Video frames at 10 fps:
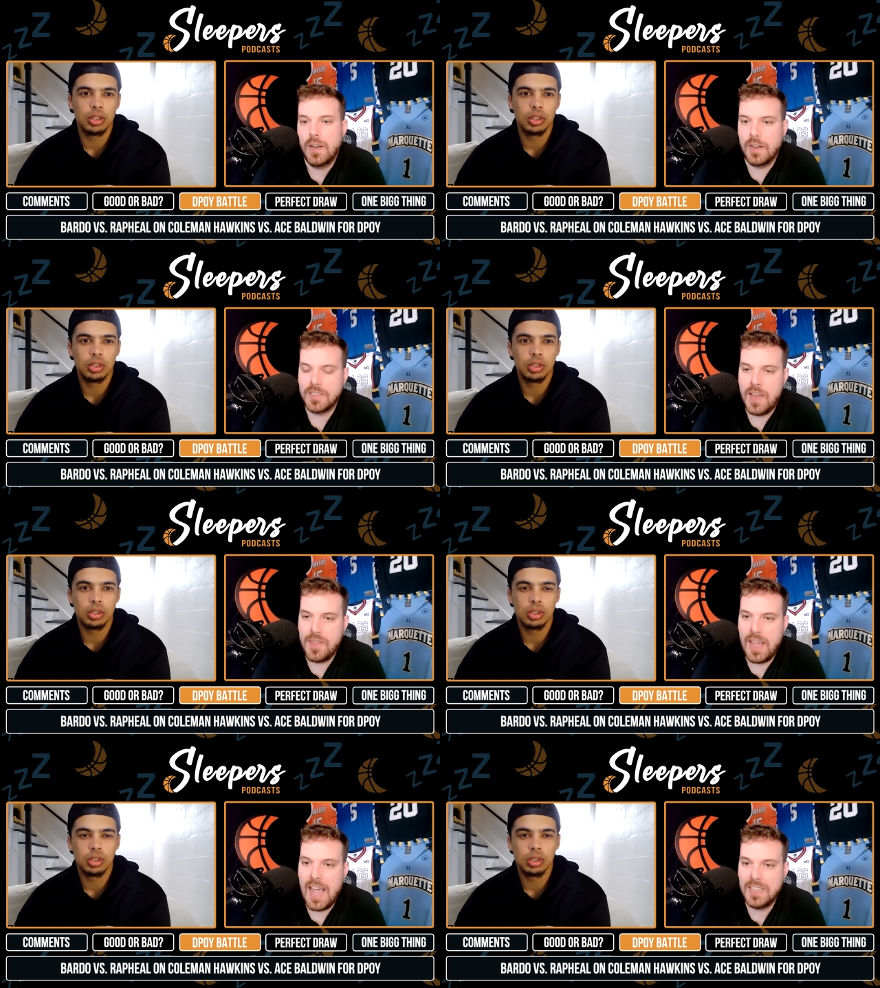Speaker 1: I'm gonna say I
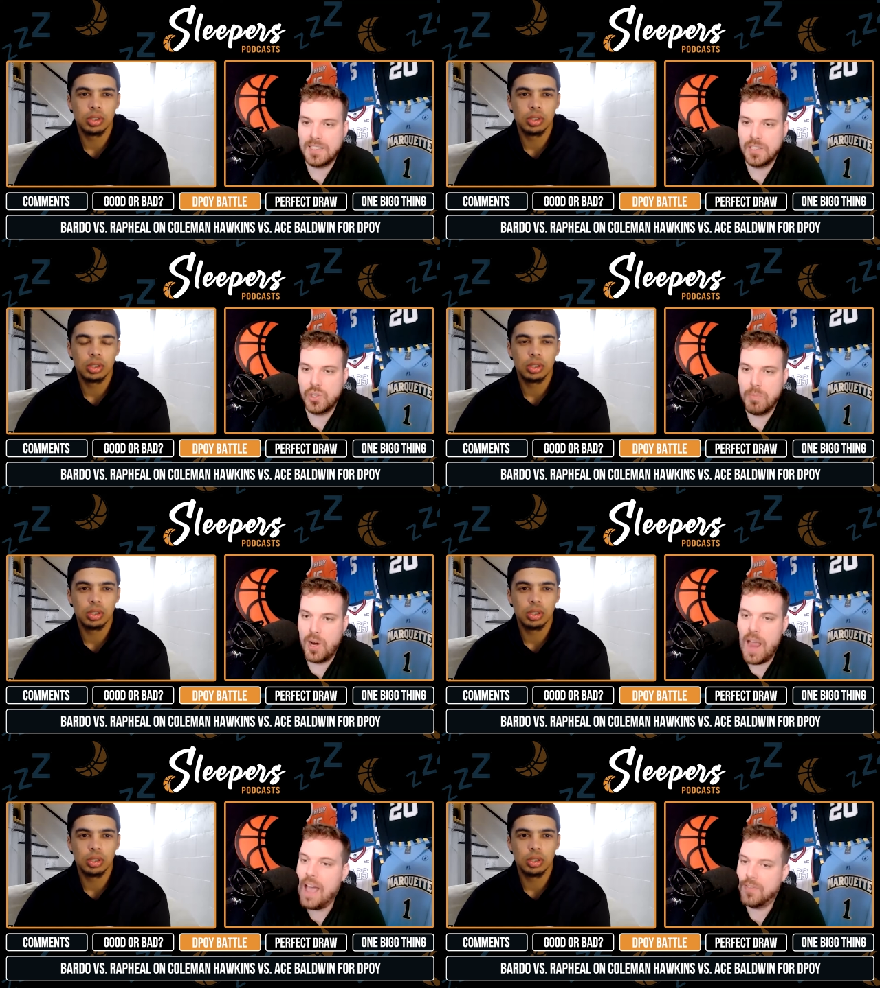think Ace and
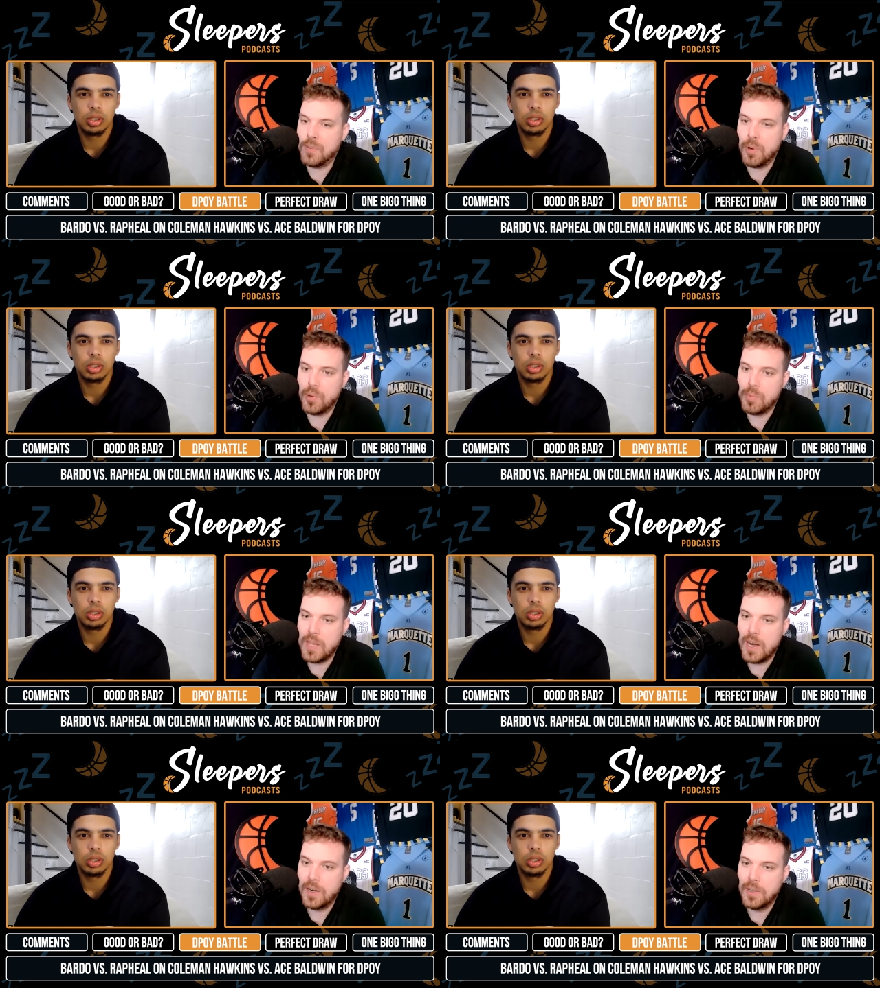Jahmir have to both be
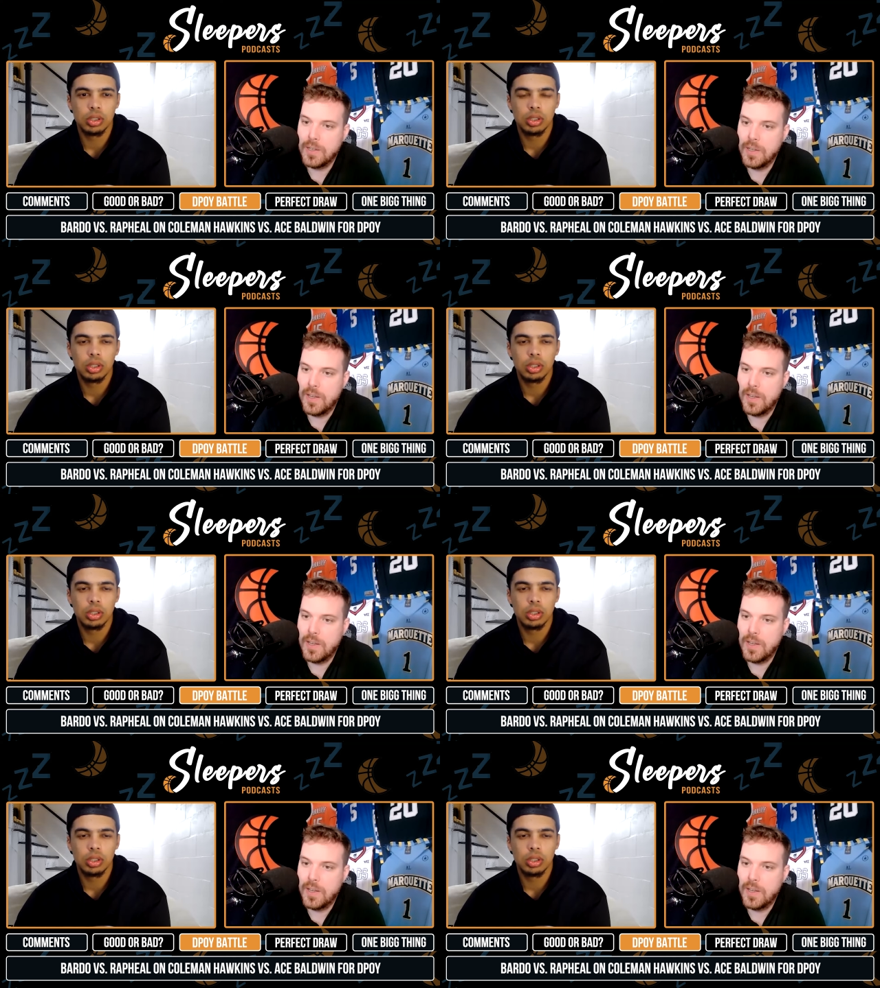there.